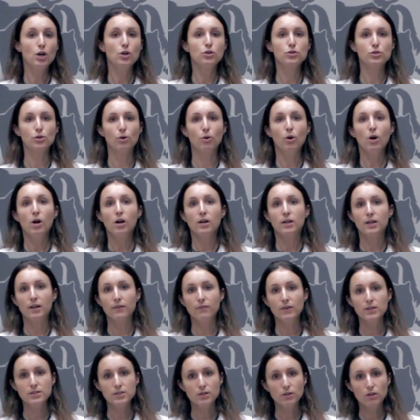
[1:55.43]
So
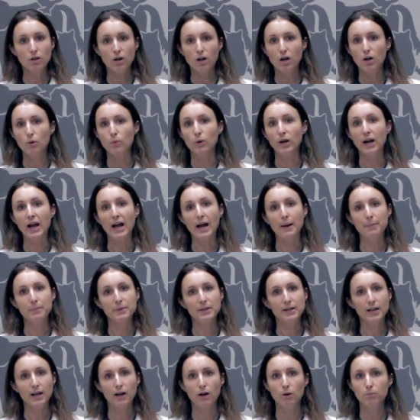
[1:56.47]
give us a call. We're
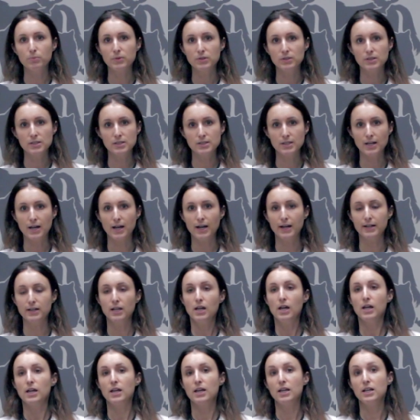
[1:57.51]
happy to help you decide